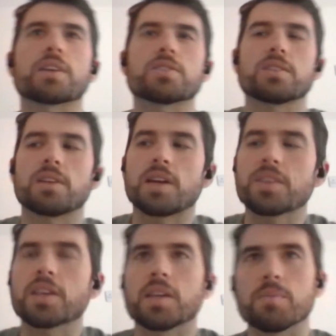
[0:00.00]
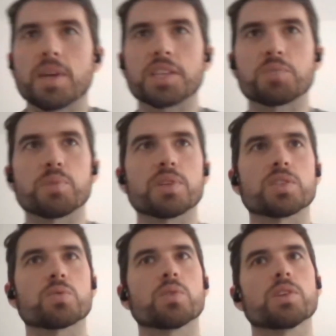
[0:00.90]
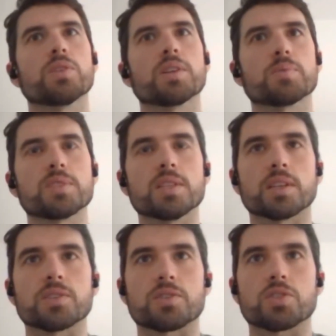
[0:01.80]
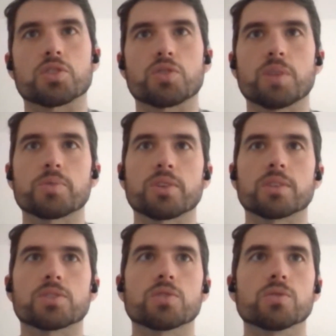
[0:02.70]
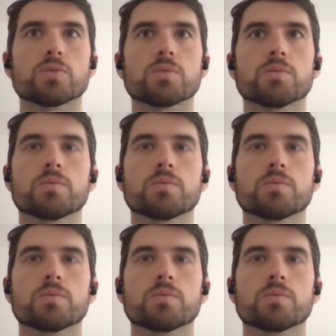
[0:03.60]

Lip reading: because I think in my experience, what you end up seeing is the stripes are to